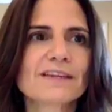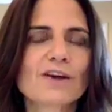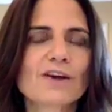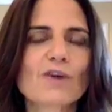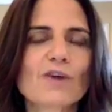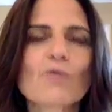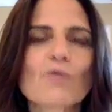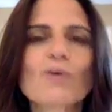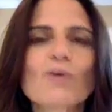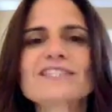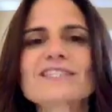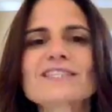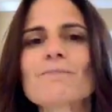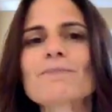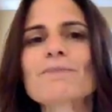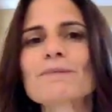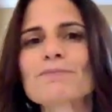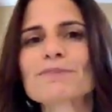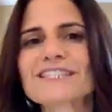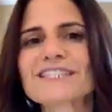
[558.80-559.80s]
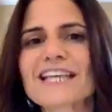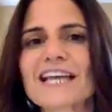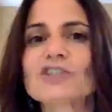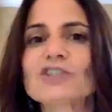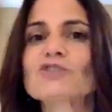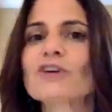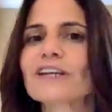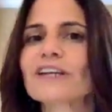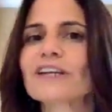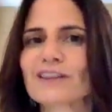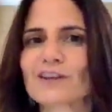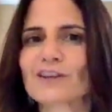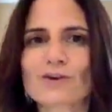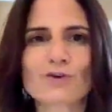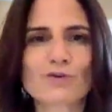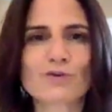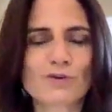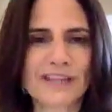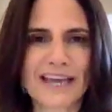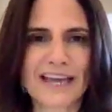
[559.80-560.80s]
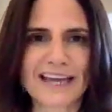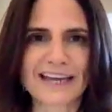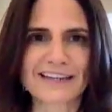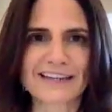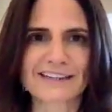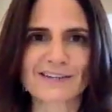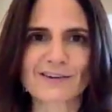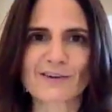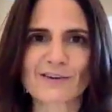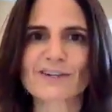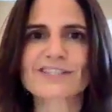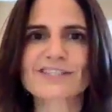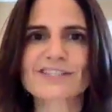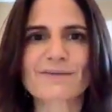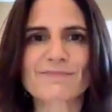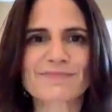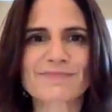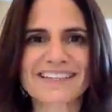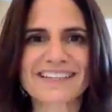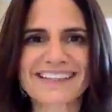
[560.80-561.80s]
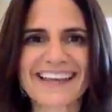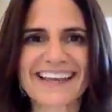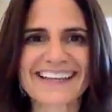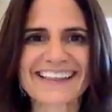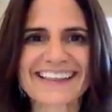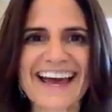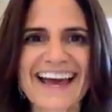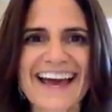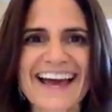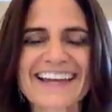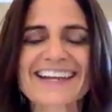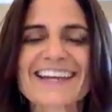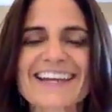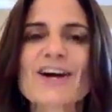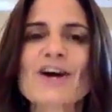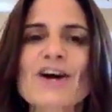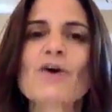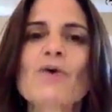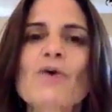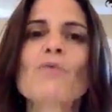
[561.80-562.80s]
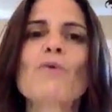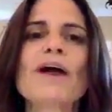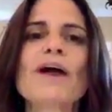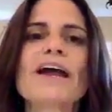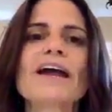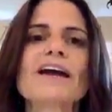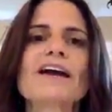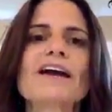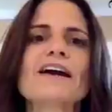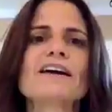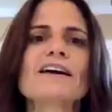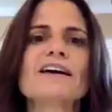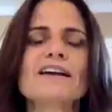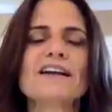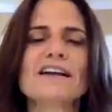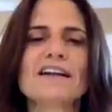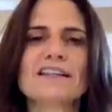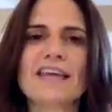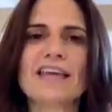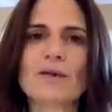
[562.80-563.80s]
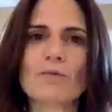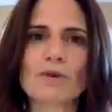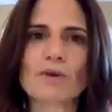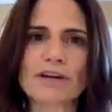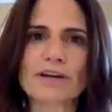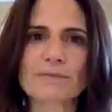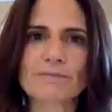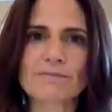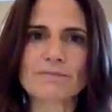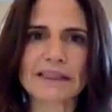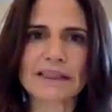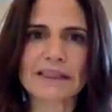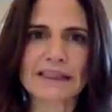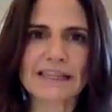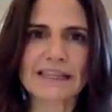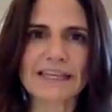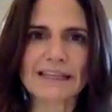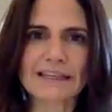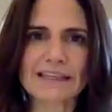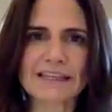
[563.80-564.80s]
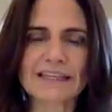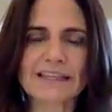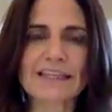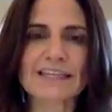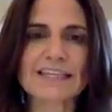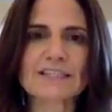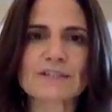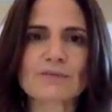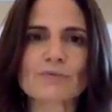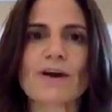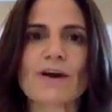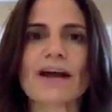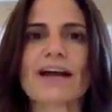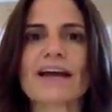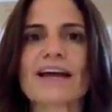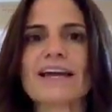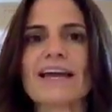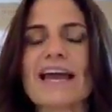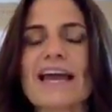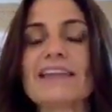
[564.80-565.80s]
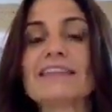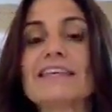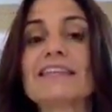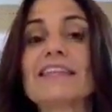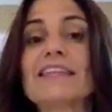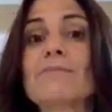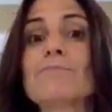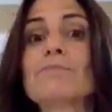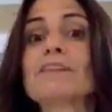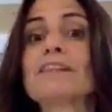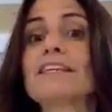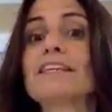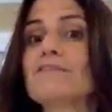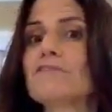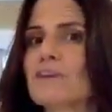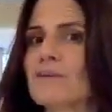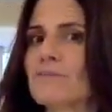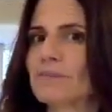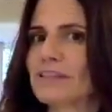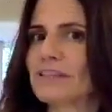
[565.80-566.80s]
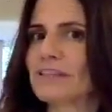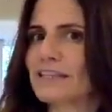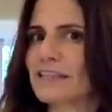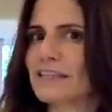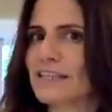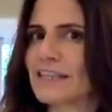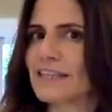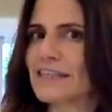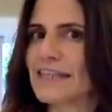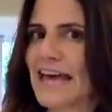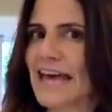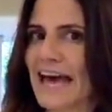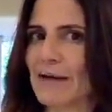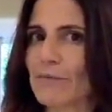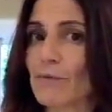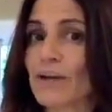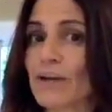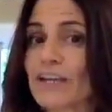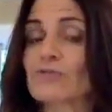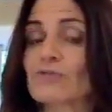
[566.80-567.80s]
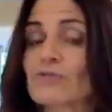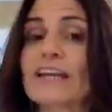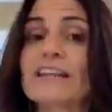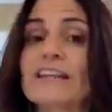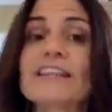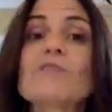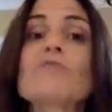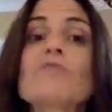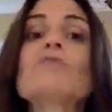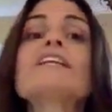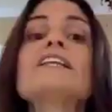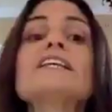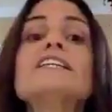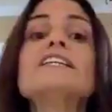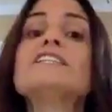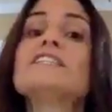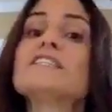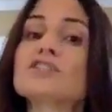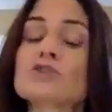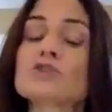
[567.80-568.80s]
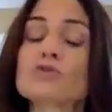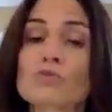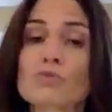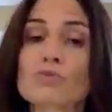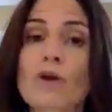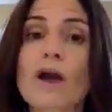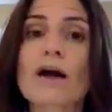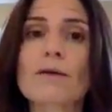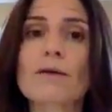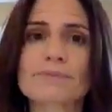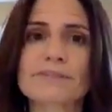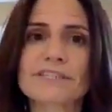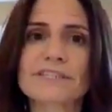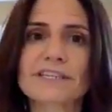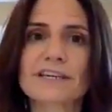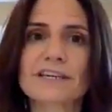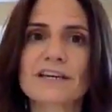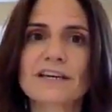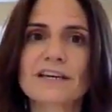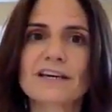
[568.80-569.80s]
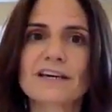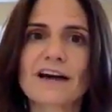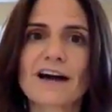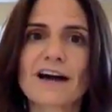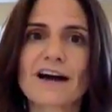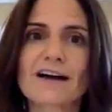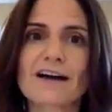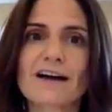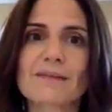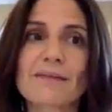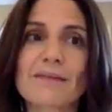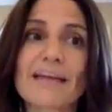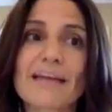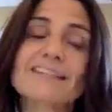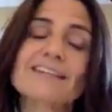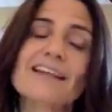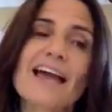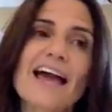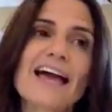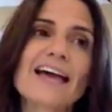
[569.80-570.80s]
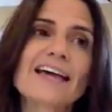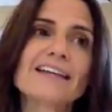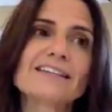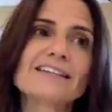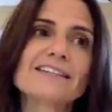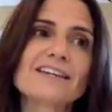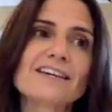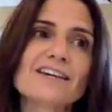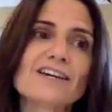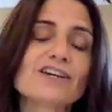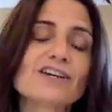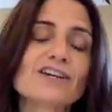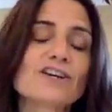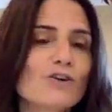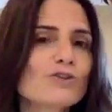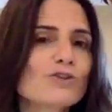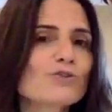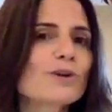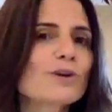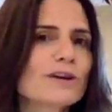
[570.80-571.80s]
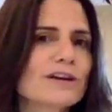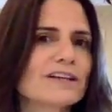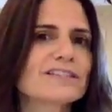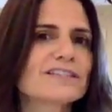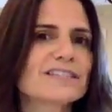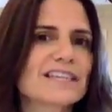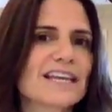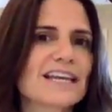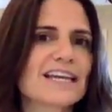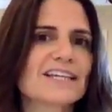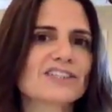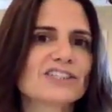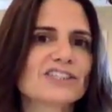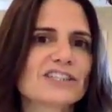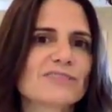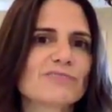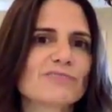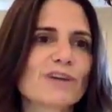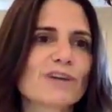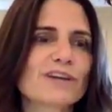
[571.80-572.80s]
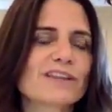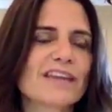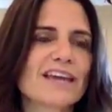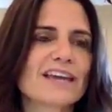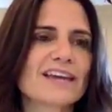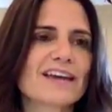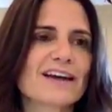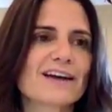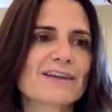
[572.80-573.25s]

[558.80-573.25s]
what some people say, drink the Kool-Aid or something like that, where they were completely this way and then they believe completely that way is right. And they really disrupt and go through a stage where they,